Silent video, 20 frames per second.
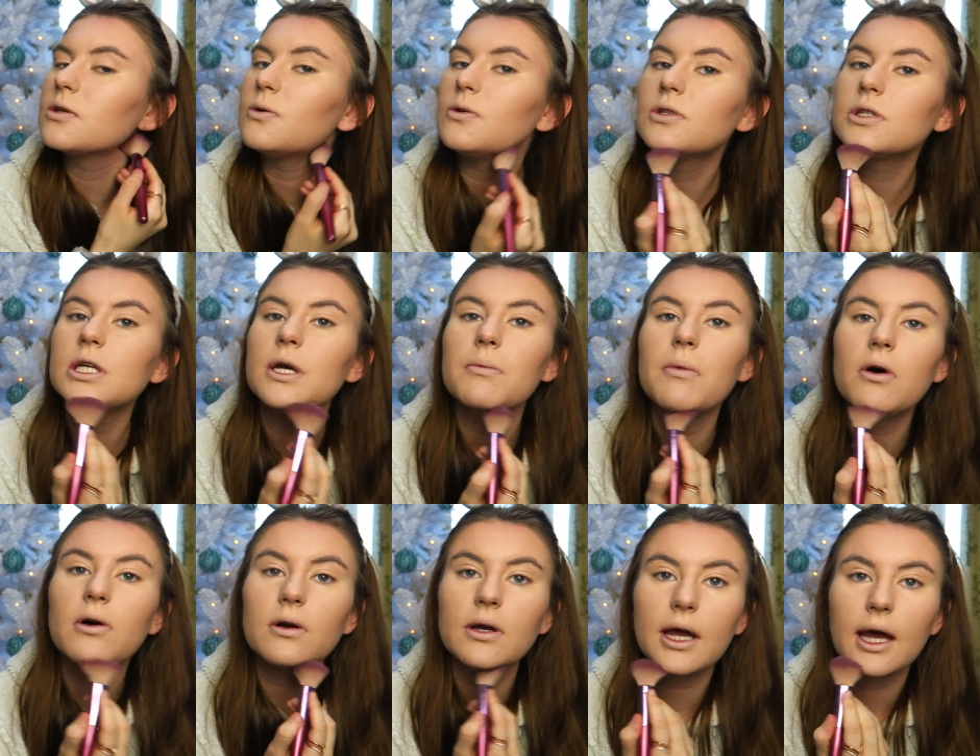Also,
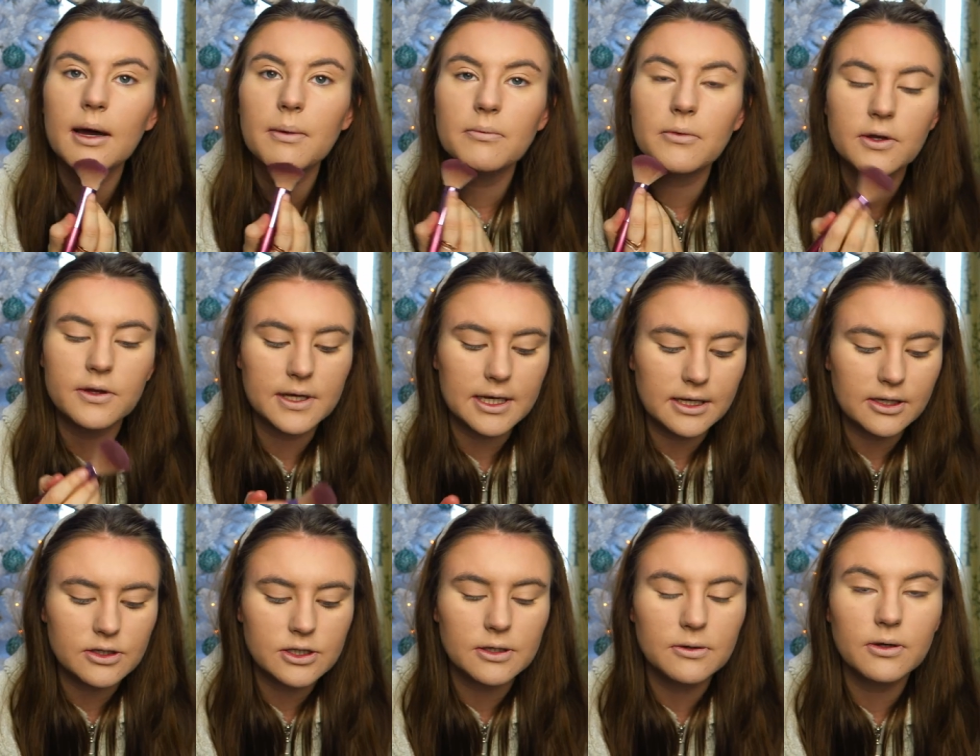on camera,
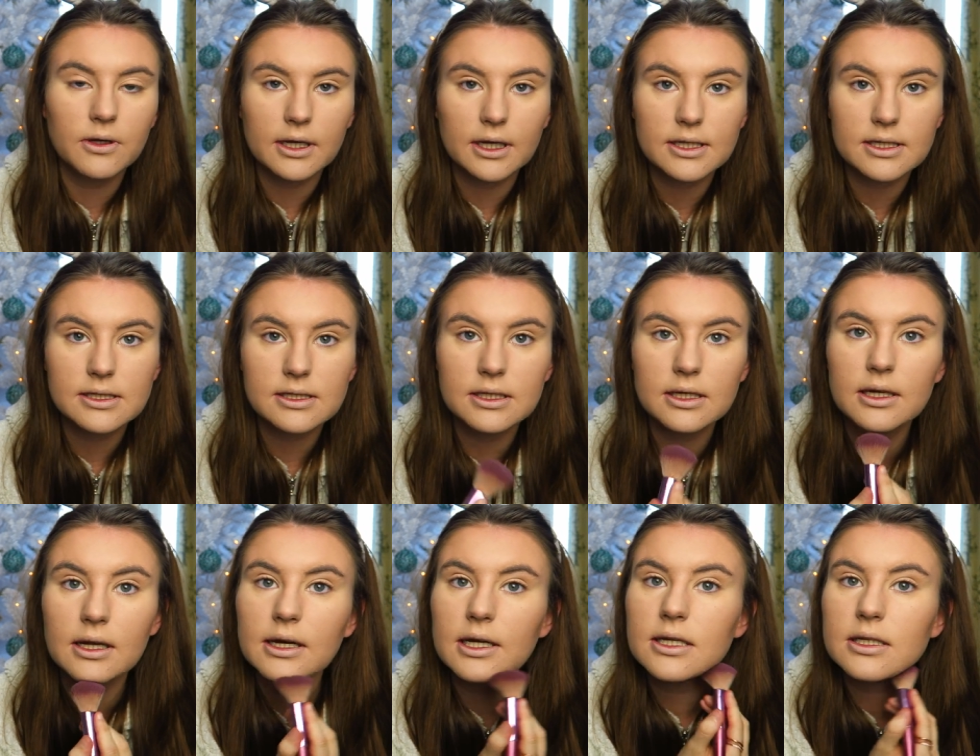things do look a
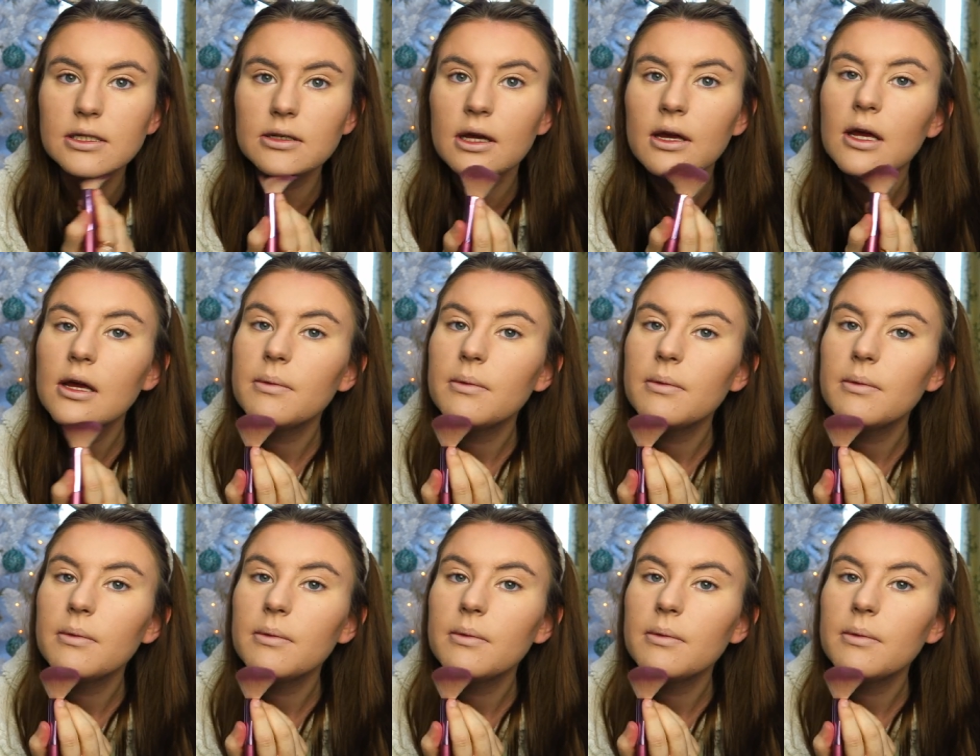slight